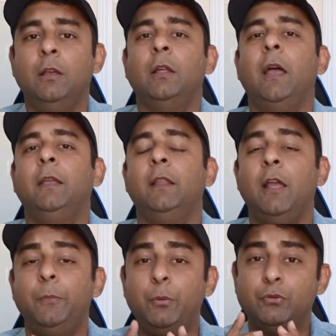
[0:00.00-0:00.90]
I can
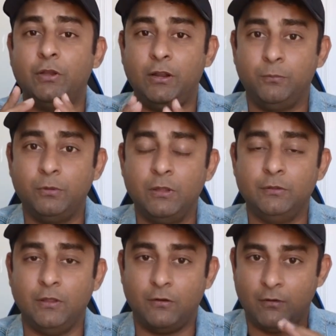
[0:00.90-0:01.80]
help you set
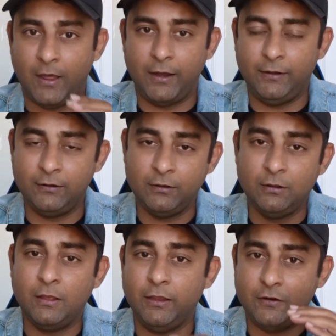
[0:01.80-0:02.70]
up the right
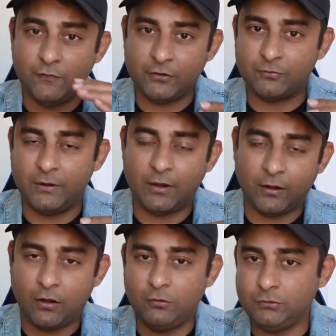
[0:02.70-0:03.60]
investment
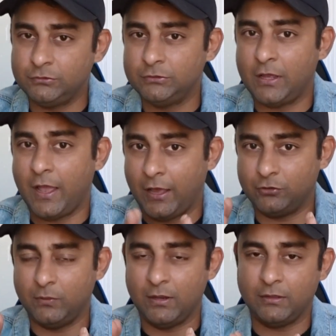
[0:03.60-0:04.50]
accounts
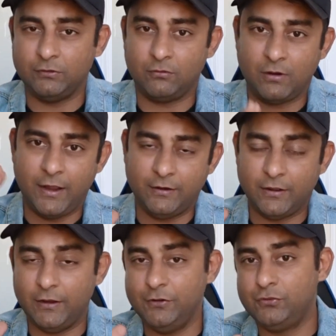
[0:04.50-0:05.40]
as well as the
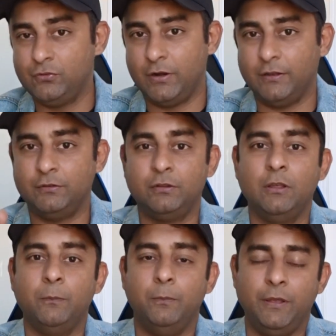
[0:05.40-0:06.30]
right insurance
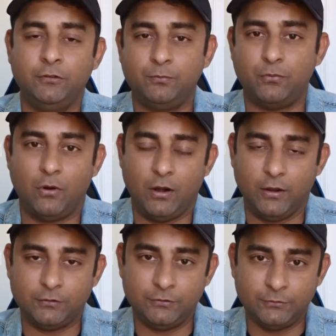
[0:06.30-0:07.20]
based
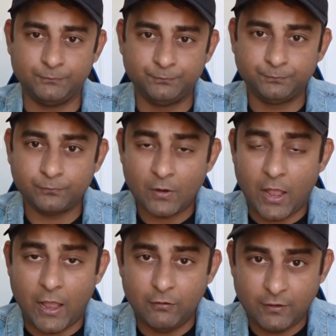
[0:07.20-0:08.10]
products.
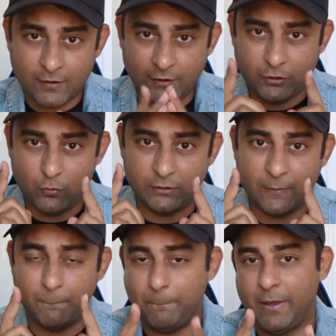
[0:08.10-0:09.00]
I'll connect you with the
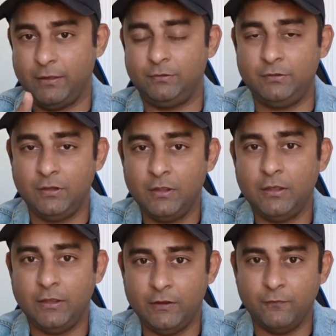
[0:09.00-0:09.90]
best
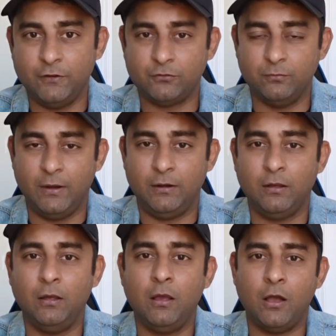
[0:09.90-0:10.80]
investment
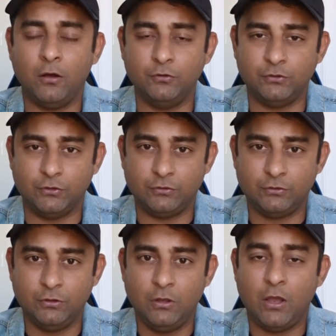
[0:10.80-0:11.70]

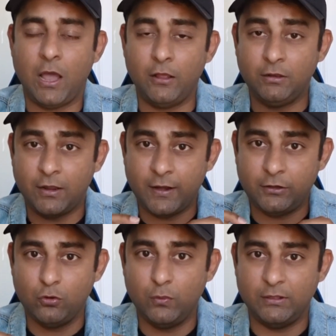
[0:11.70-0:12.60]
houses. I'll connect
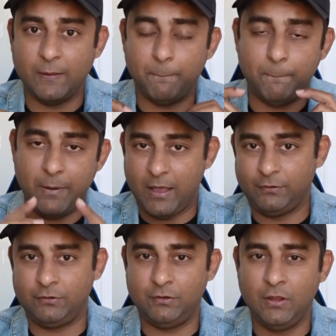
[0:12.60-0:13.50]
you with the
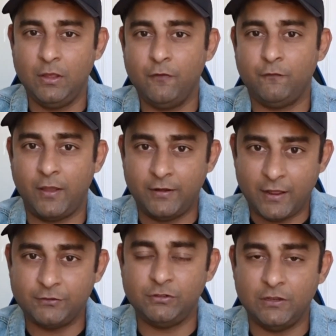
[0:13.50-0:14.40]
best
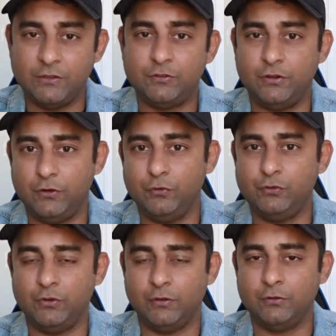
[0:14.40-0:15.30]
financial
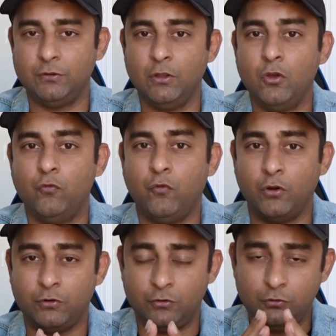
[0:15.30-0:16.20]
institutions
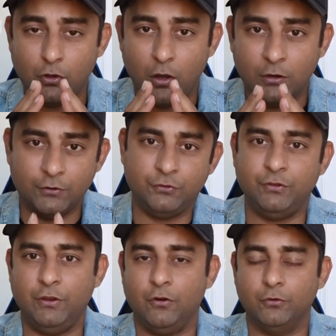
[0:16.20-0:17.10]
for
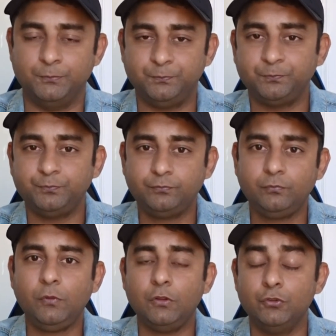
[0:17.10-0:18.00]
$0.
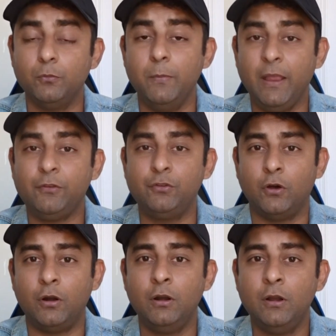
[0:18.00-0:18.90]
So make
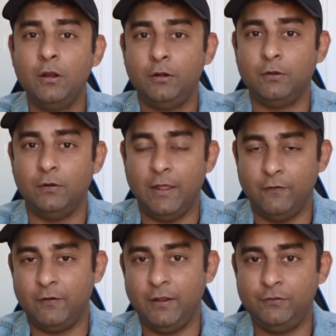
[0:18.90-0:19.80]
sure to
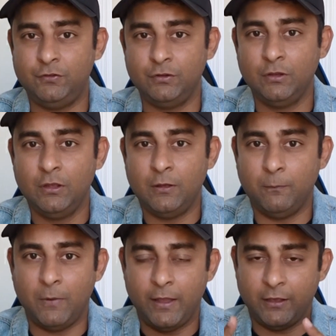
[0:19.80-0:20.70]
leverage
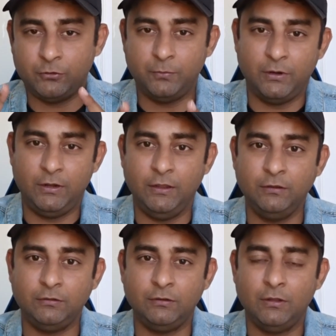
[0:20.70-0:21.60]
my
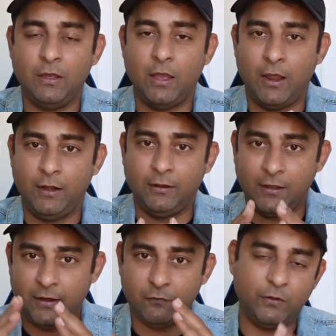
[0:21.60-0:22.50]
expertise and
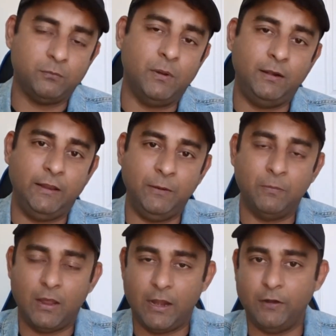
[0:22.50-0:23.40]
connect with my
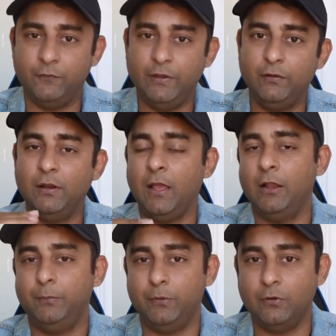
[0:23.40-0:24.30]
team, and we will
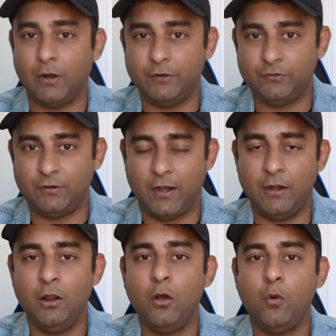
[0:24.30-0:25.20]
help you
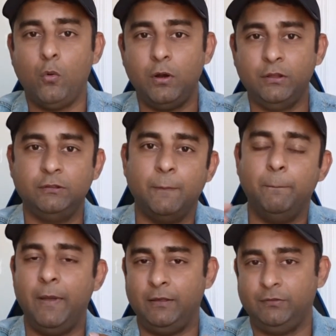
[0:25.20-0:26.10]
understand what is the
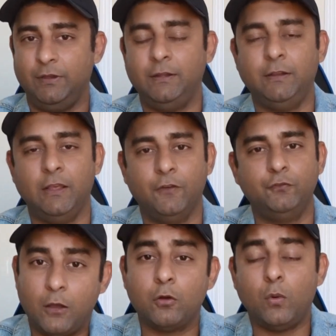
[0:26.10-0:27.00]
best ETF
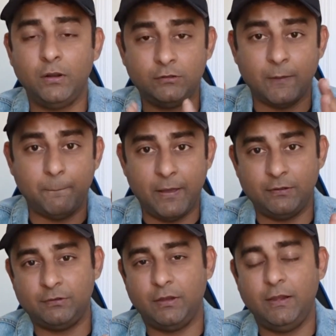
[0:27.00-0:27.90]
or what is the
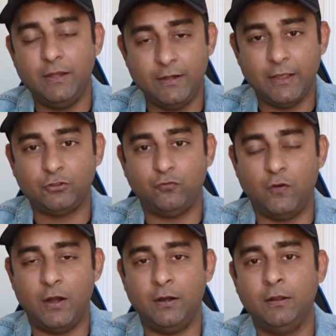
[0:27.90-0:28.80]
best index
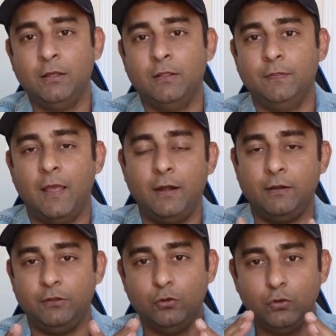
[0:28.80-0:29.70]
fund
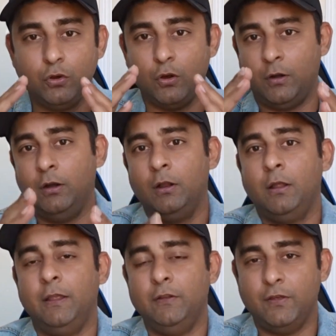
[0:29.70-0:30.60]
that you
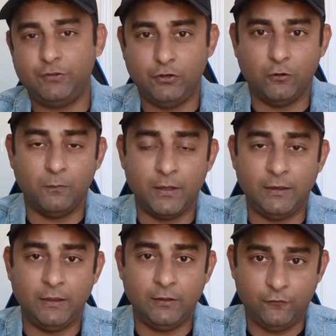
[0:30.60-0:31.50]
could invest your
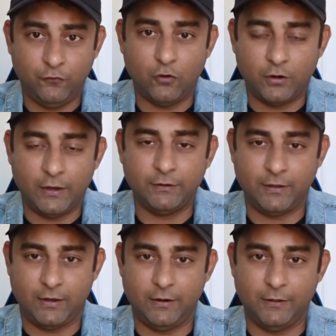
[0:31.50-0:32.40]
money if you are in
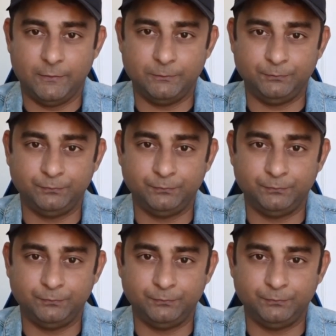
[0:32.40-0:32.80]
Canada.